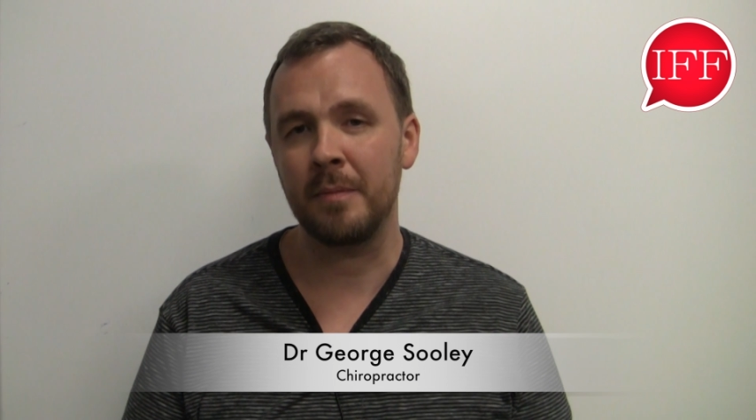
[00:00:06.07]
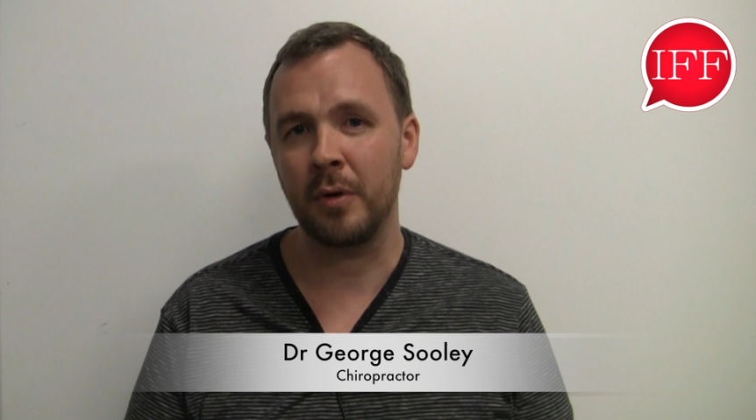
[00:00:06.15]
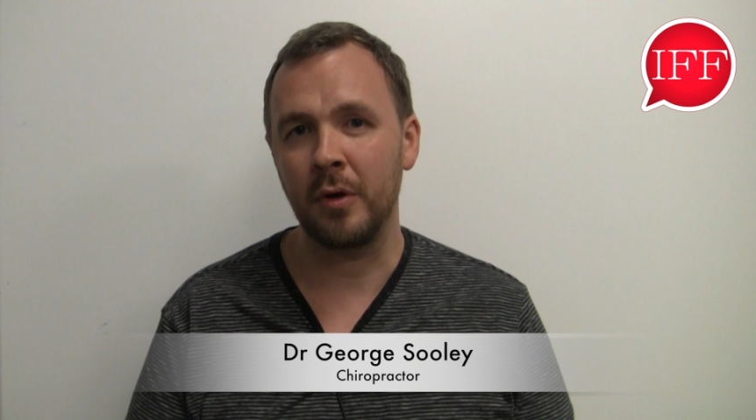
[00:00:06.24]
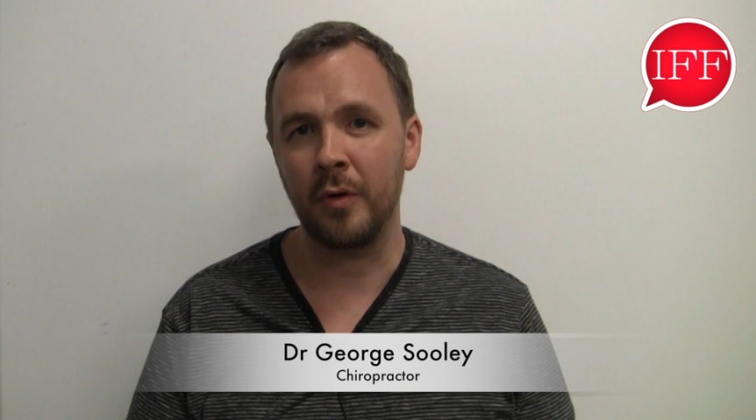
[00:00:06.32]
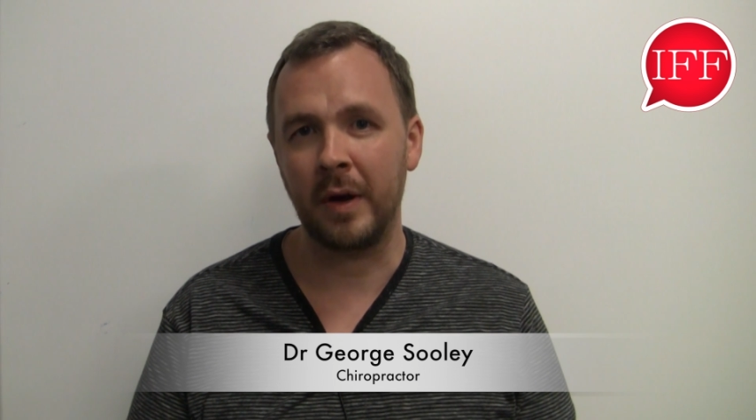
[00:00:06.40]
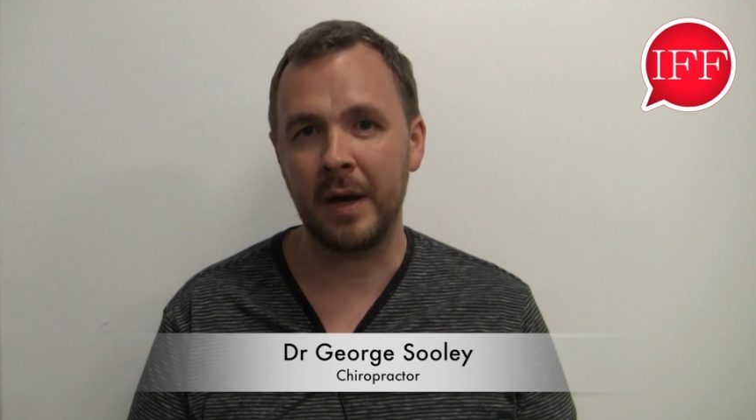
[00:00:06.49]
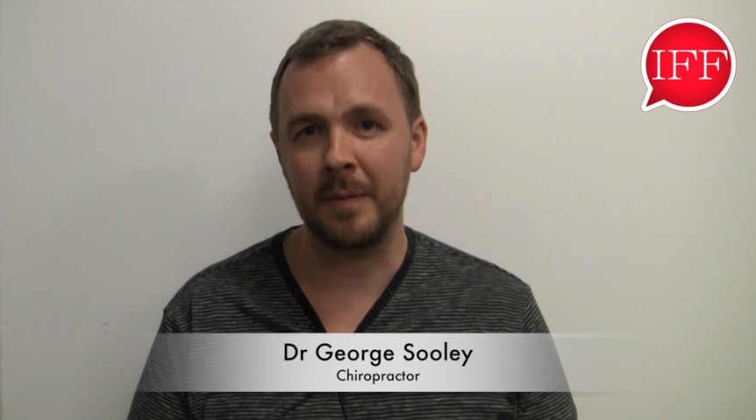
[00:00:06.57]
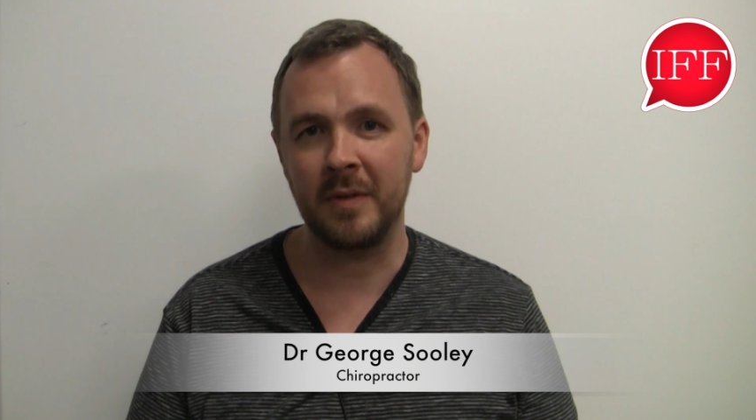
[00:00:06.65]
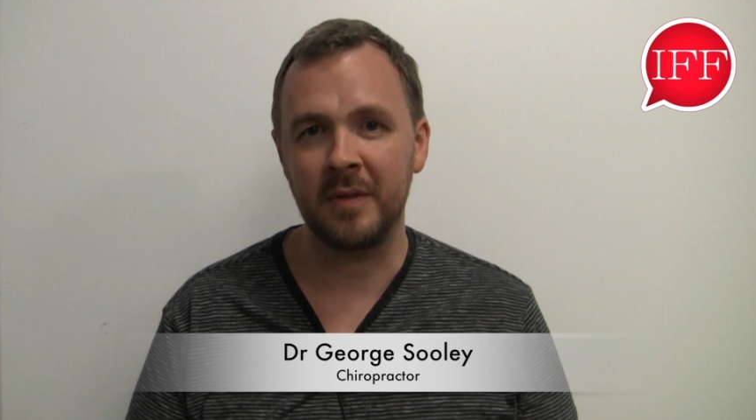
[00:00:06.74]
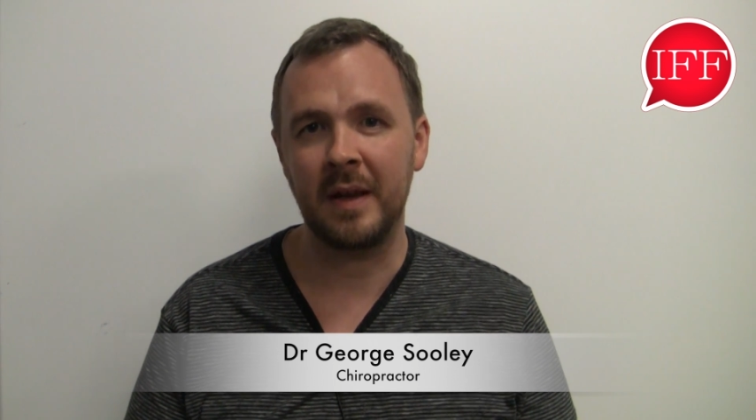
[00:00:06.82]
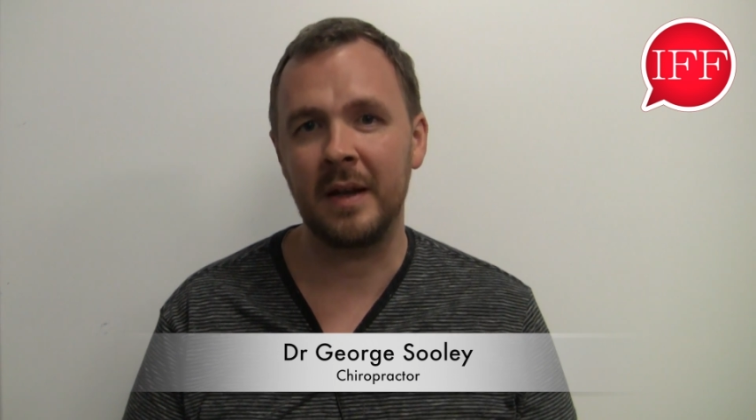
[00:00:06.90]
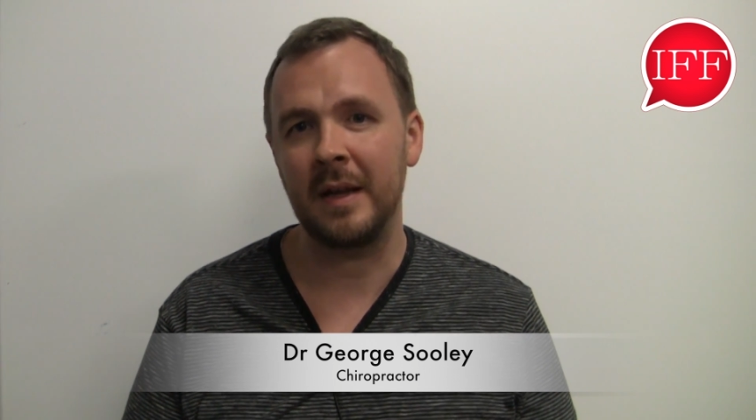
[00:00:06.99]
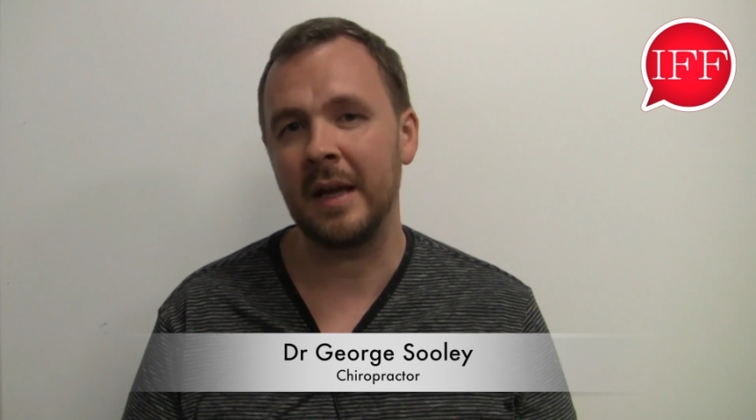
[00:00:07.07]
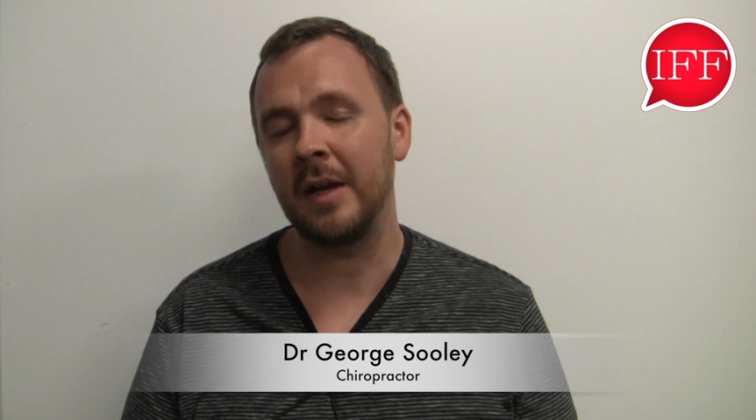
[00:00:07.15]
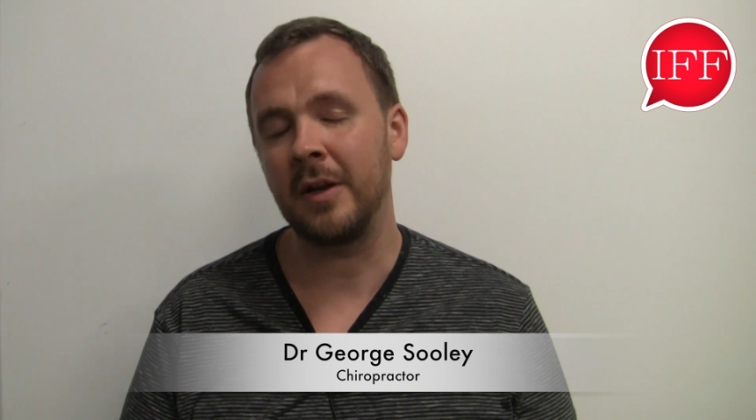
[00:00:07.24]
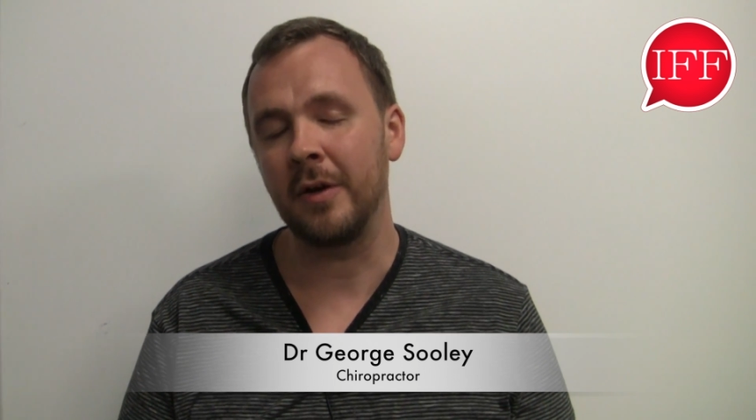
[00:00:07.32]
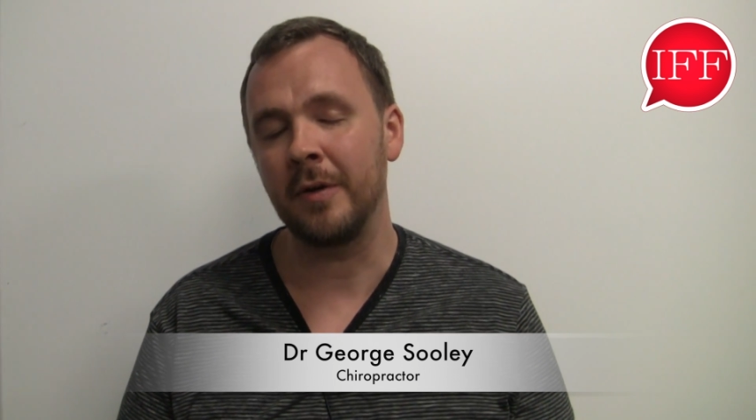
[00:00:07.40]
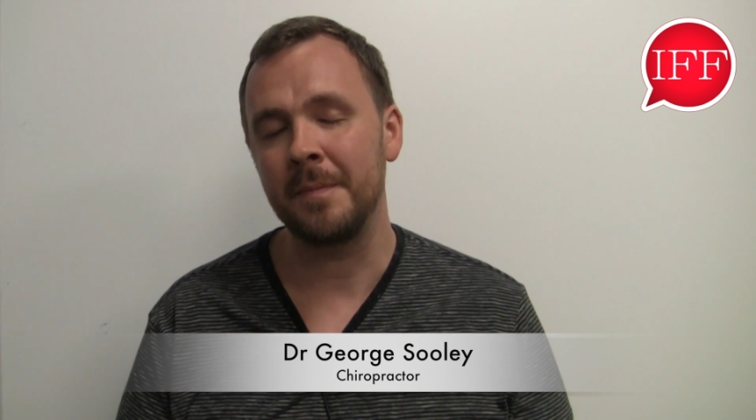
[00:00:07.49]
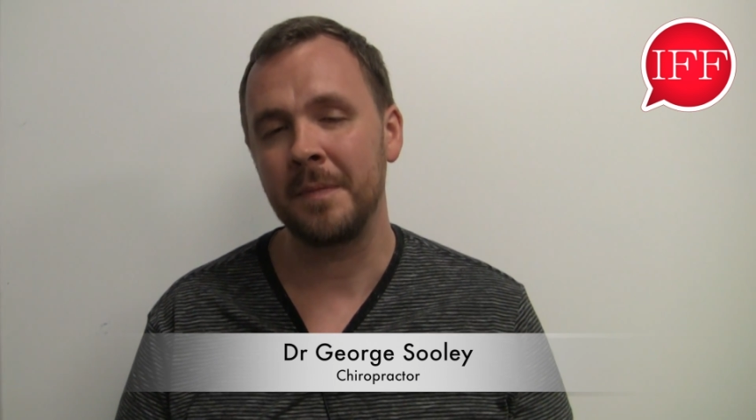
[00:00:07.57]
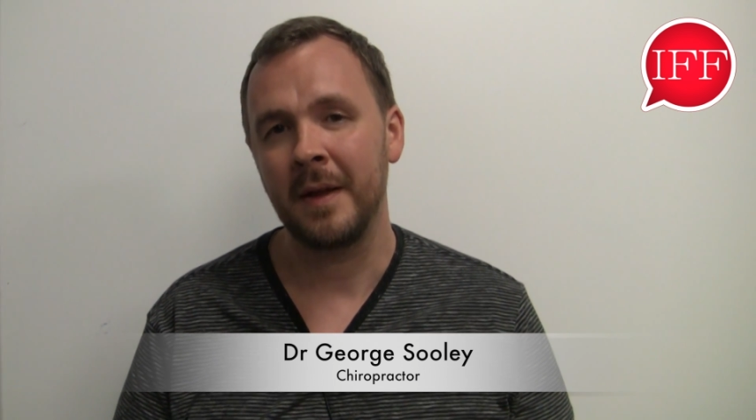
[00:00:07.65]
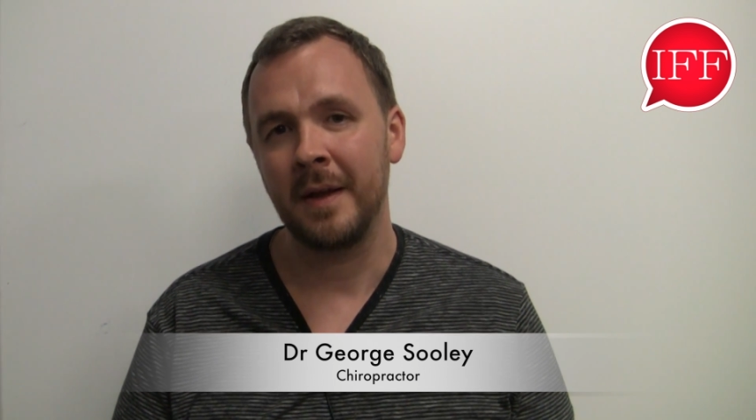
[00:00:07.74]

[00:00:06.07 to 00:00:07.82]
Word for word: program in San Diego.